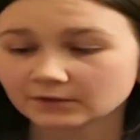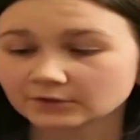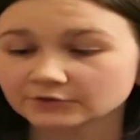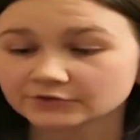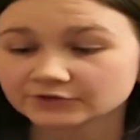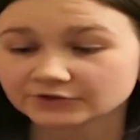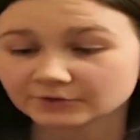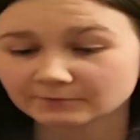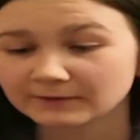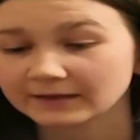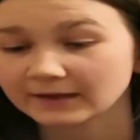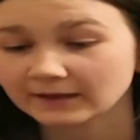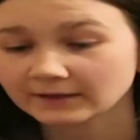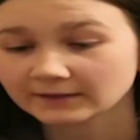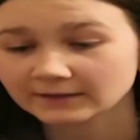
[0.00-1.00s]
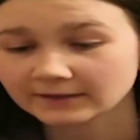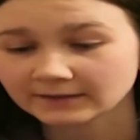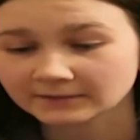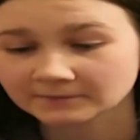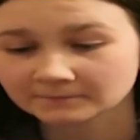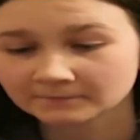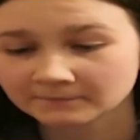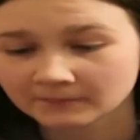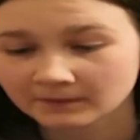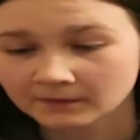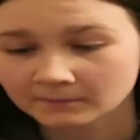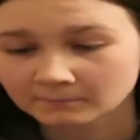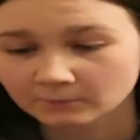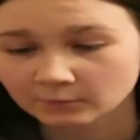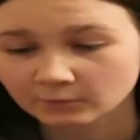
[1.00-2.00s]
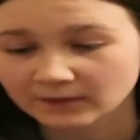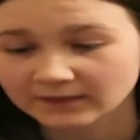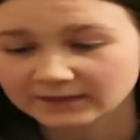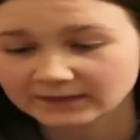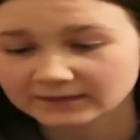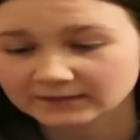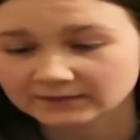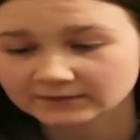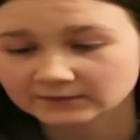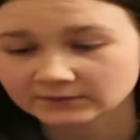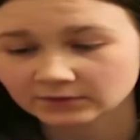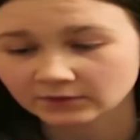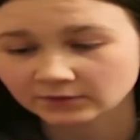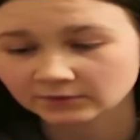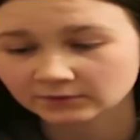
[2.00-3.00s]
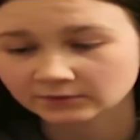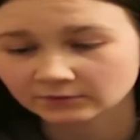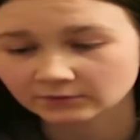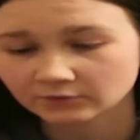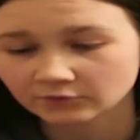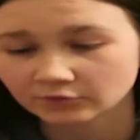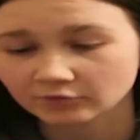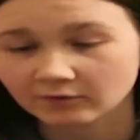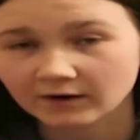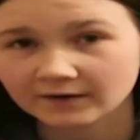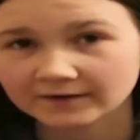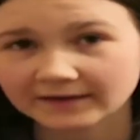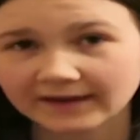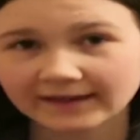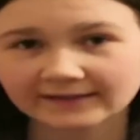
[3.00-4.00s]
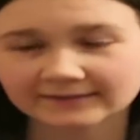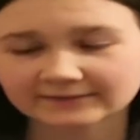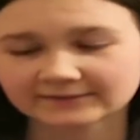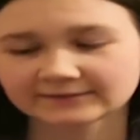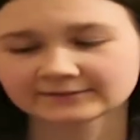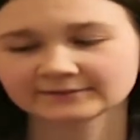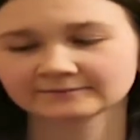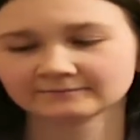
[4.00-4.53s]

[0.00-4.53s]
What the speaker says: You should be lucky. But when he's done, you are next.